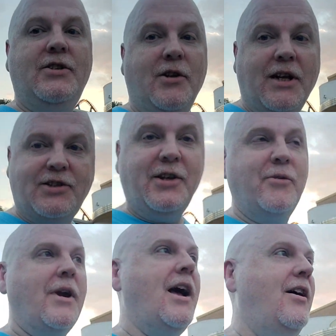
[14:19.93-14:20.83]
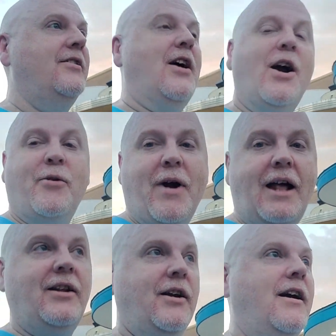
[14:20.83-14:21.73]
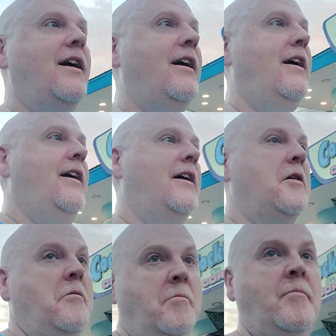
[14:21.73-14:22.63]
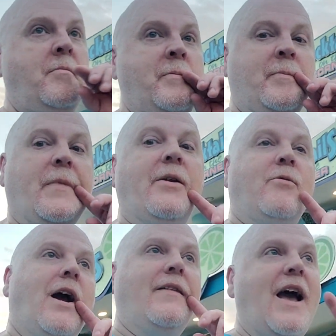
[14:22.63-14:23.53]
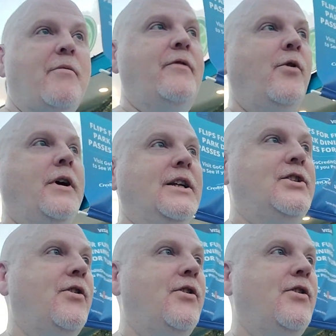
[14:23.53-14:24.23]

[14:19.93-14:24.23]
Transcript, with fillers: So let's get around Iron Rattler and ride that before it gets